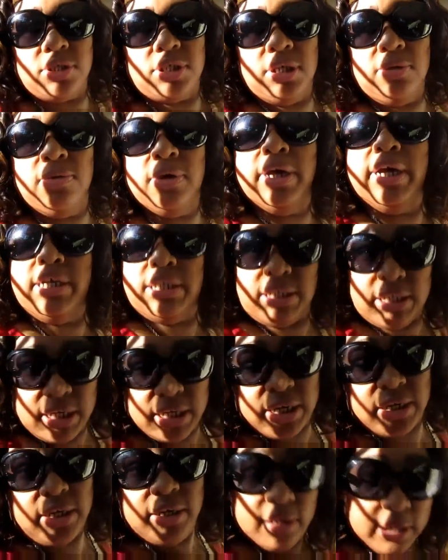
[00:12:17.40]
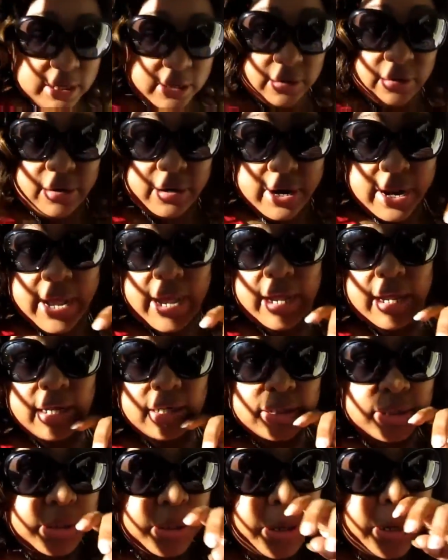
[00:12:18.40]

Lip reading: see when 18 hit her in her ass